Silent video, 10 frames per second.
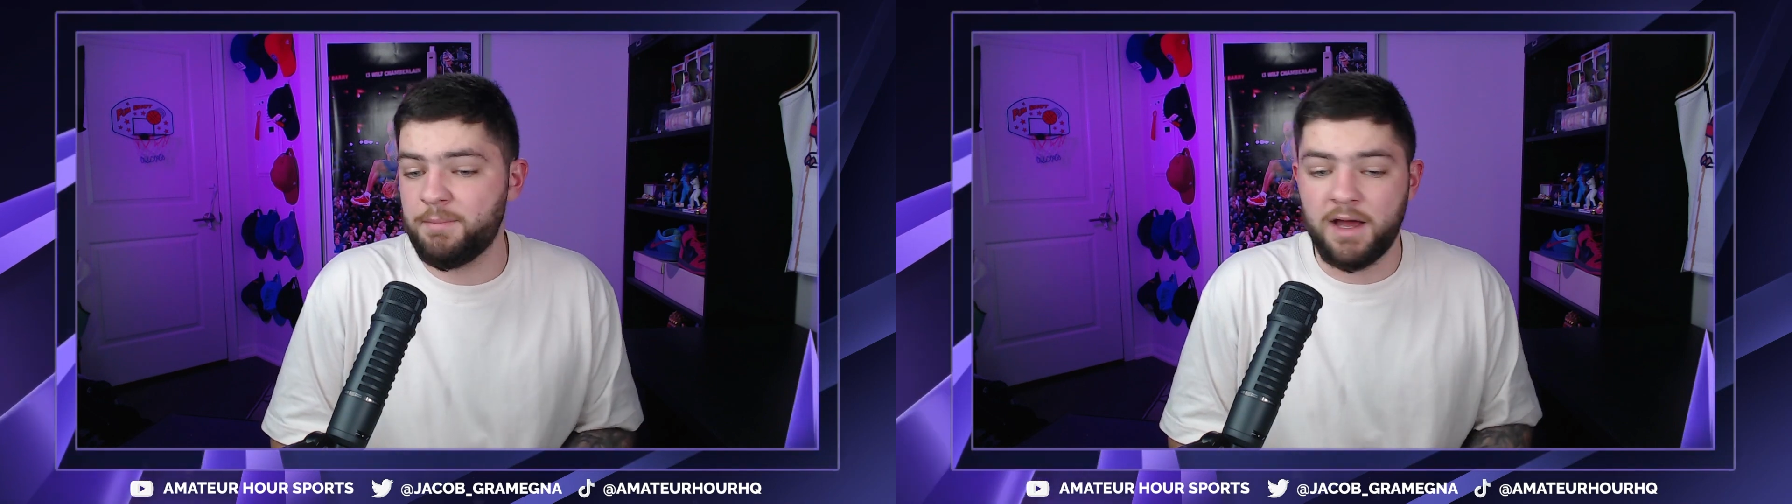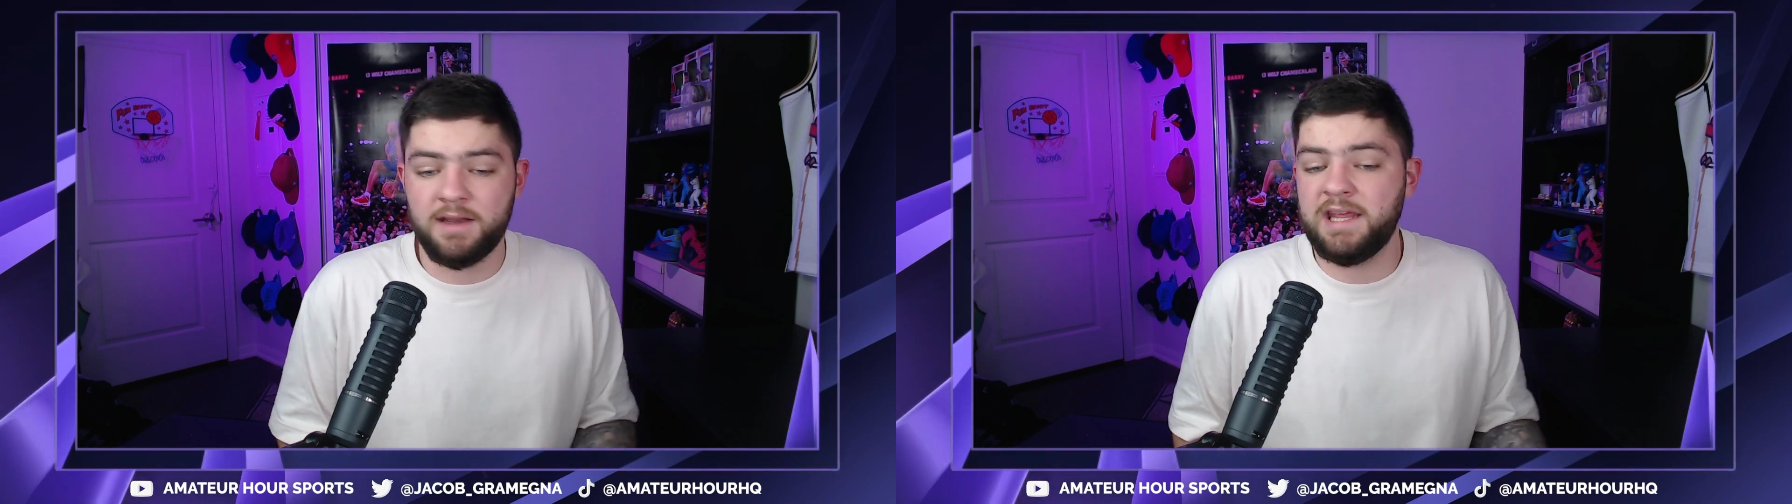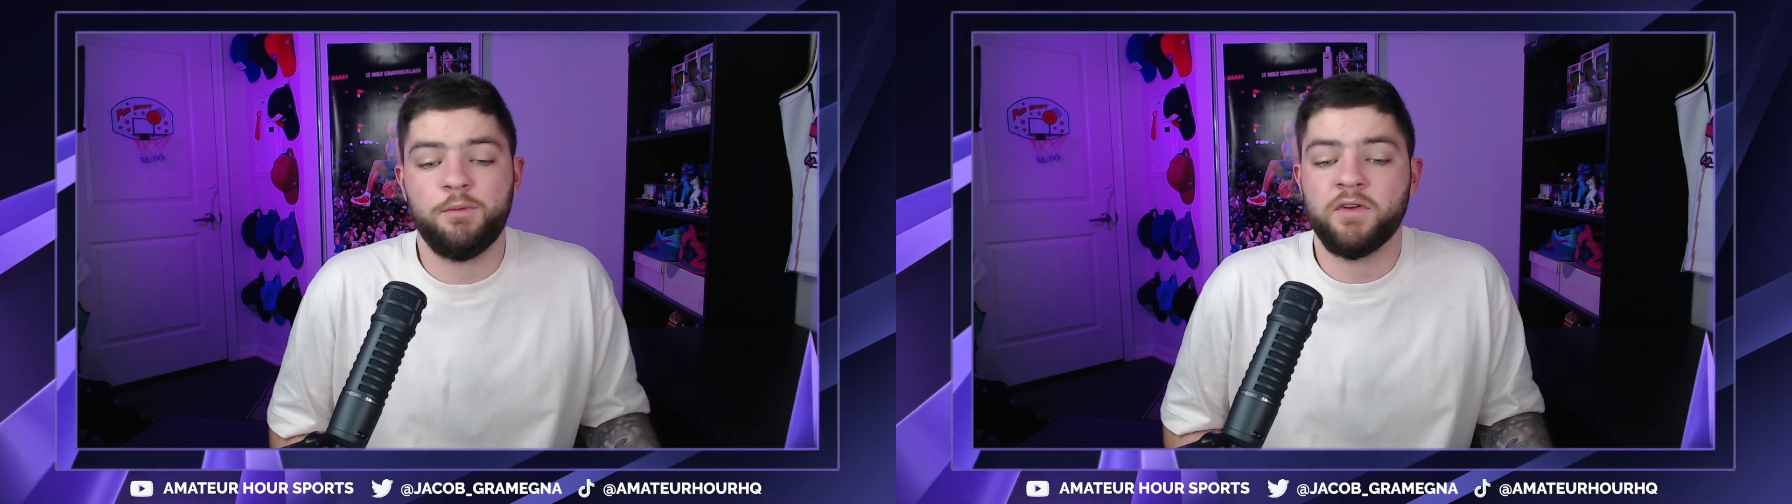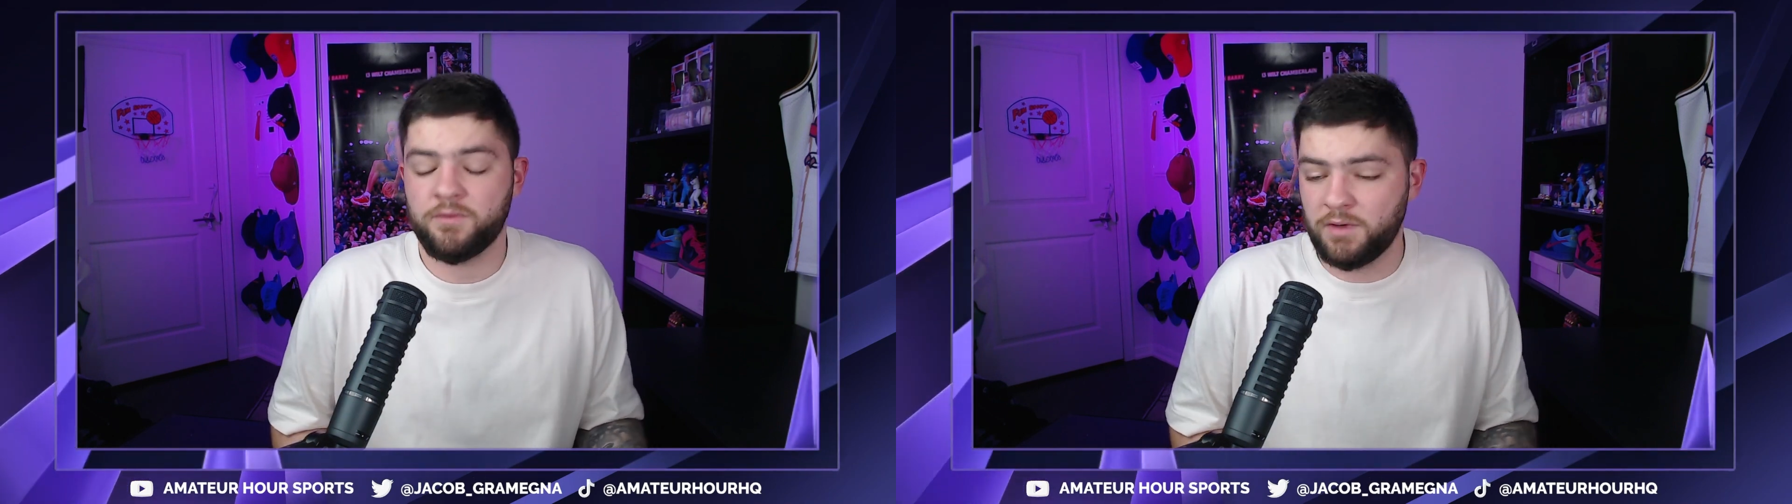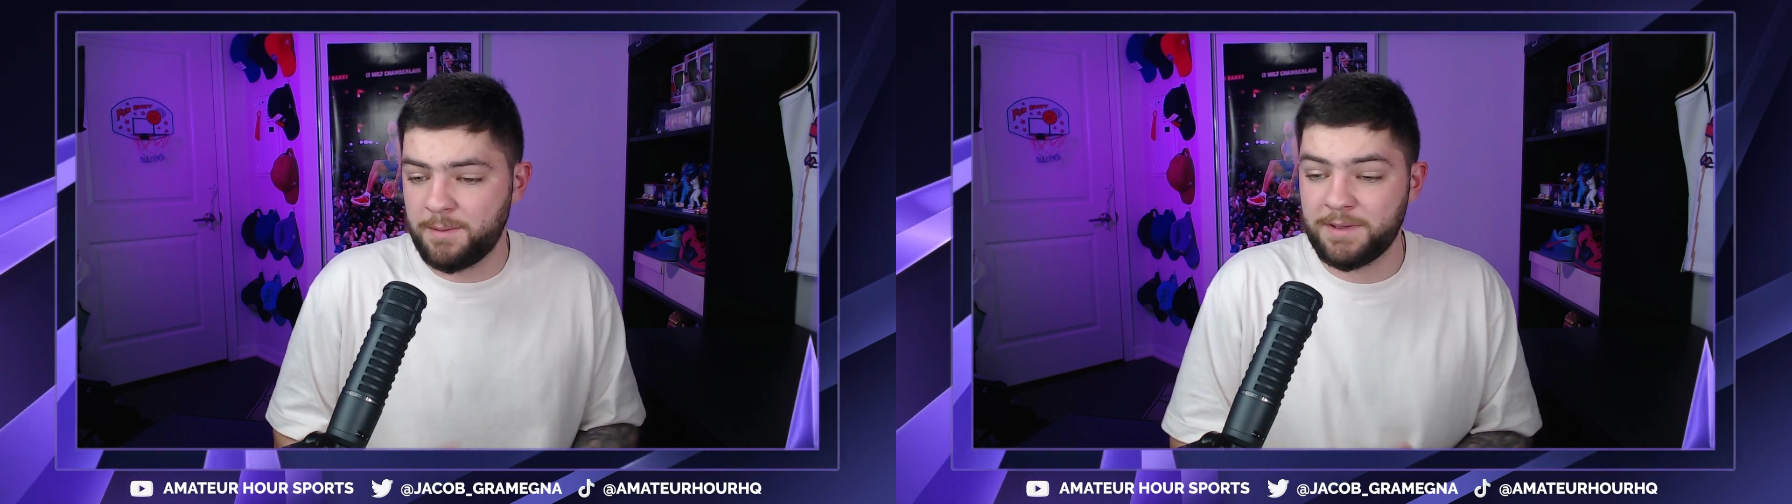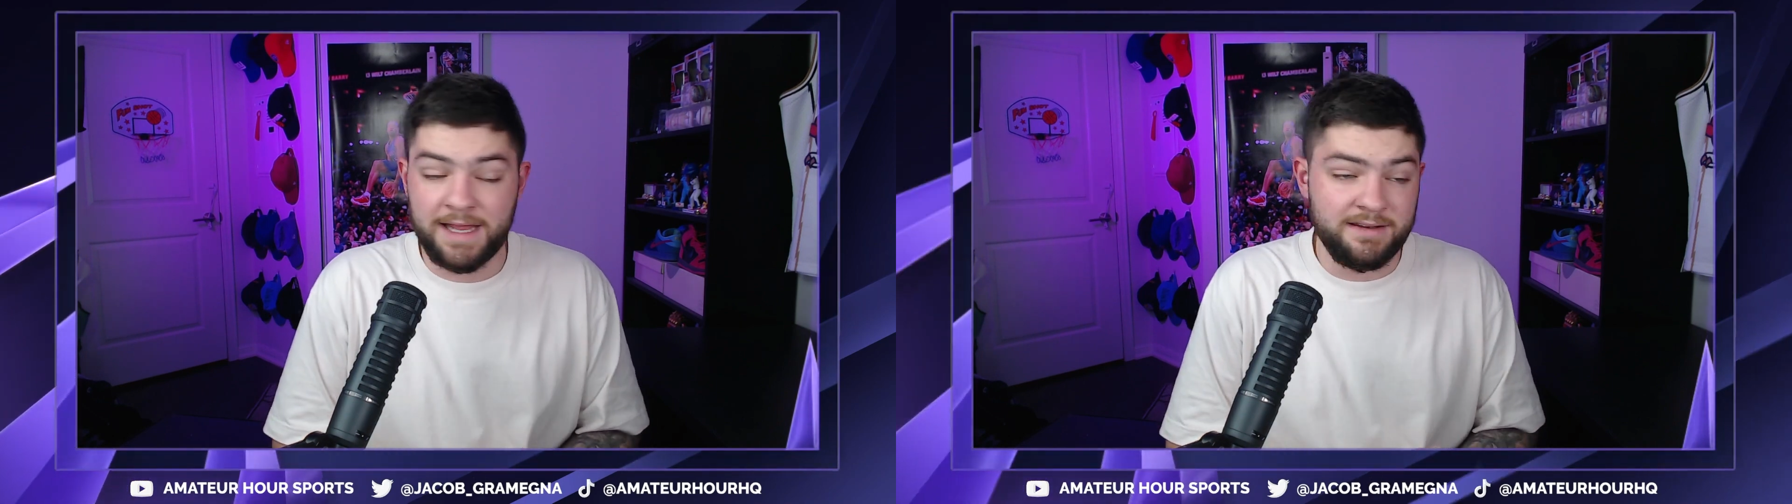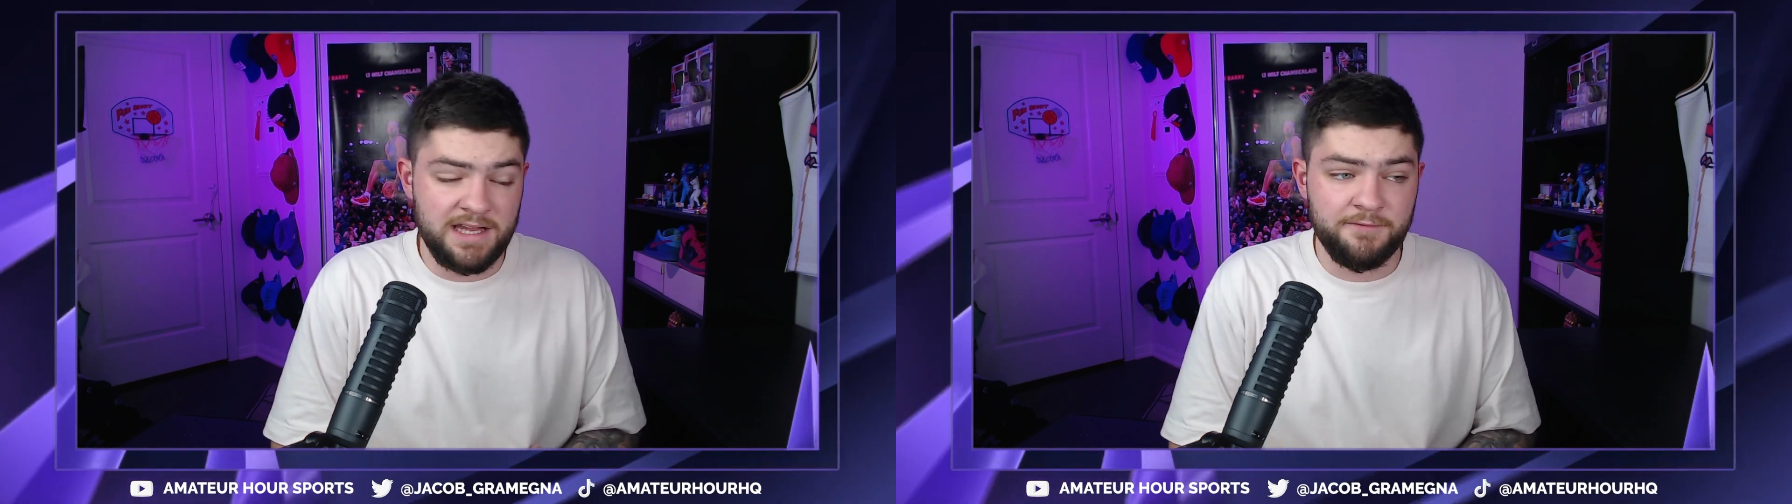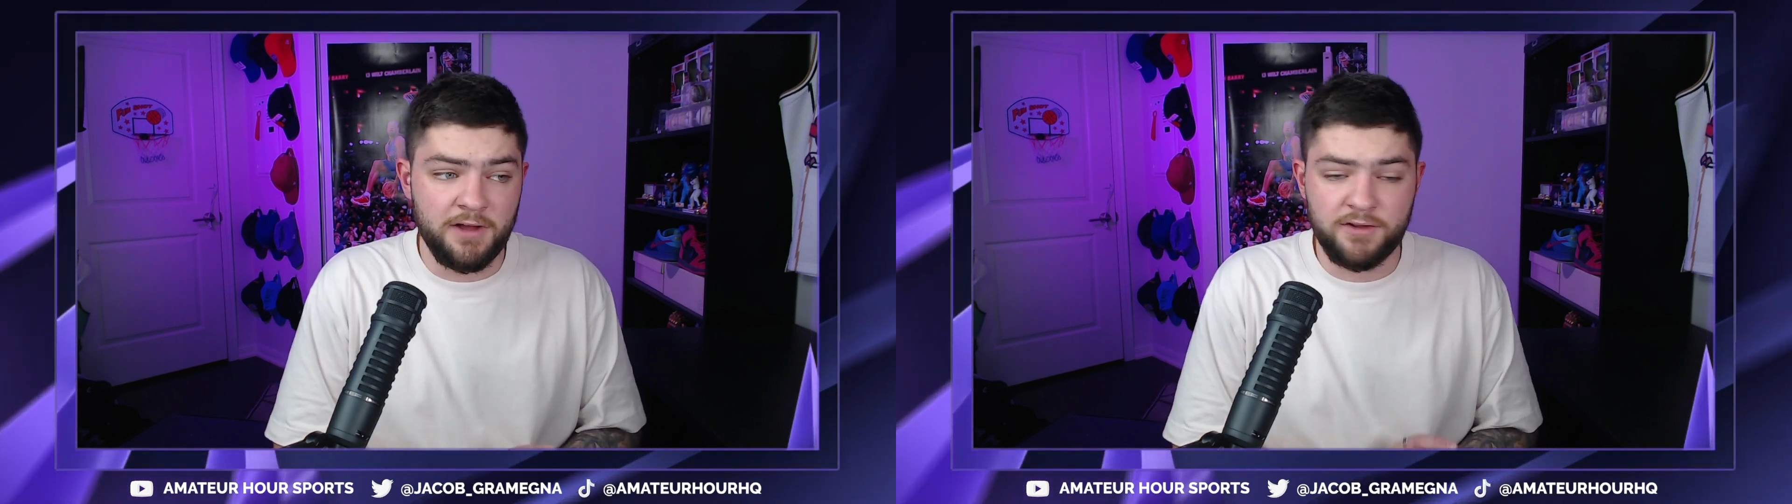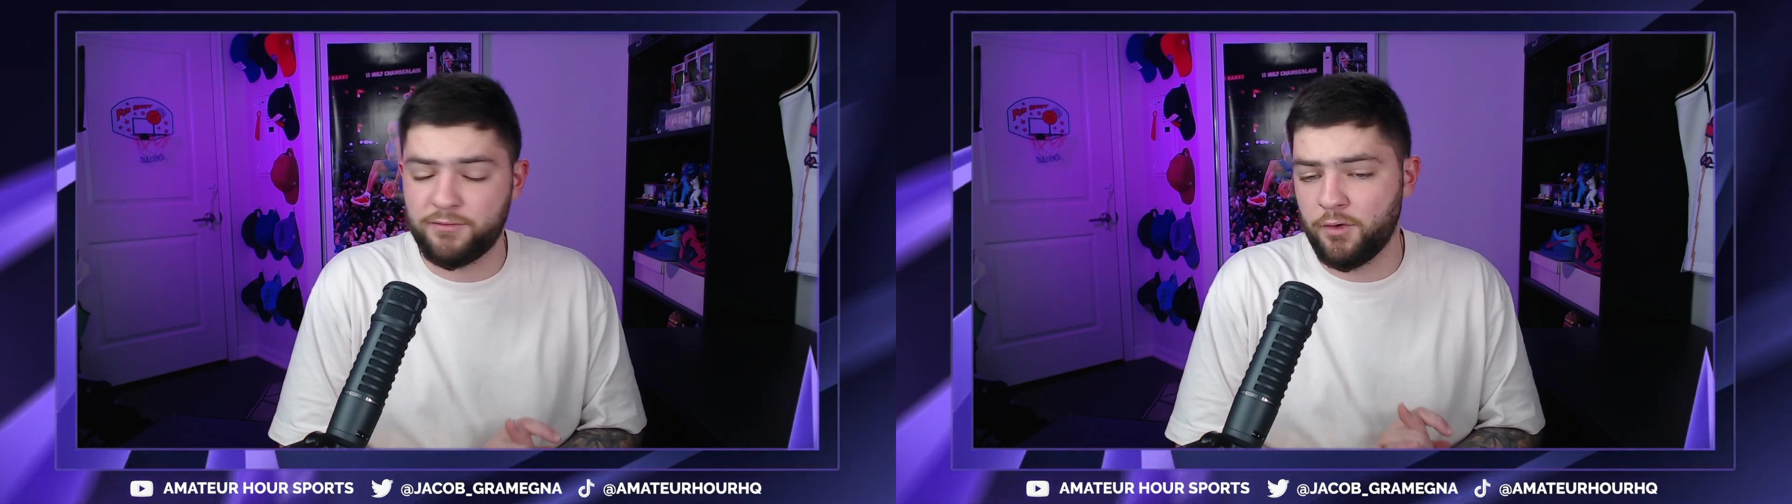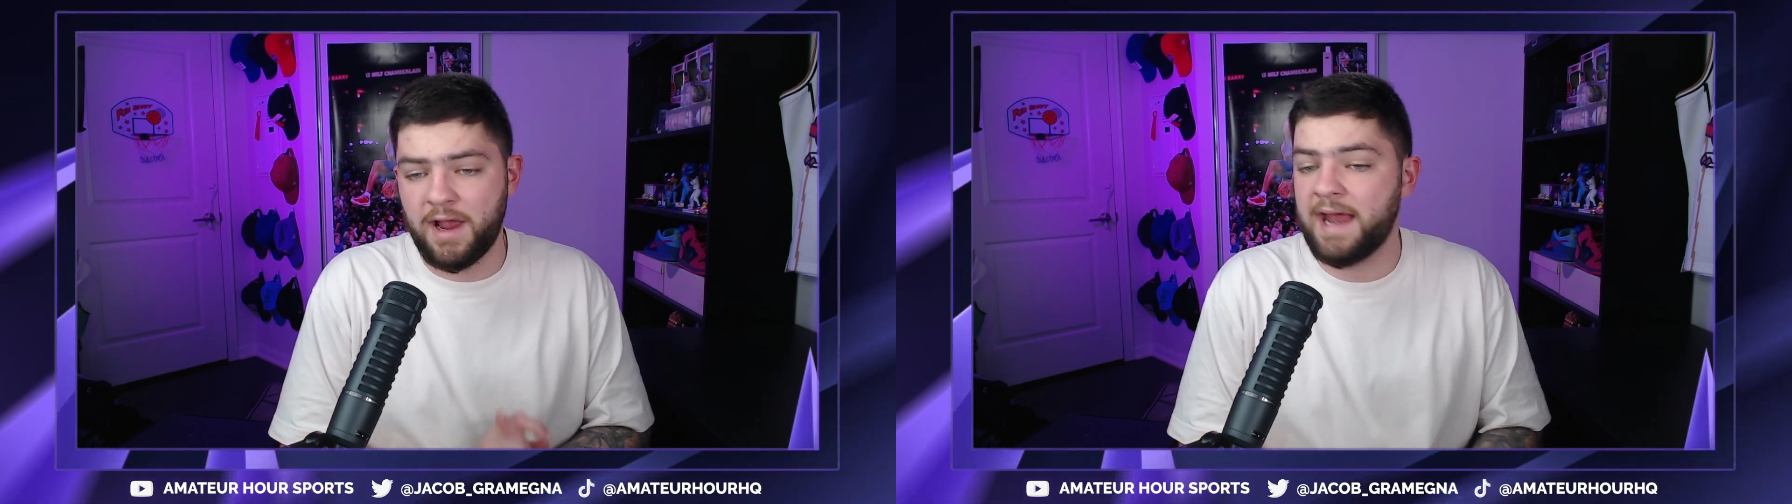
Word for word: but he wasn't really playing defense for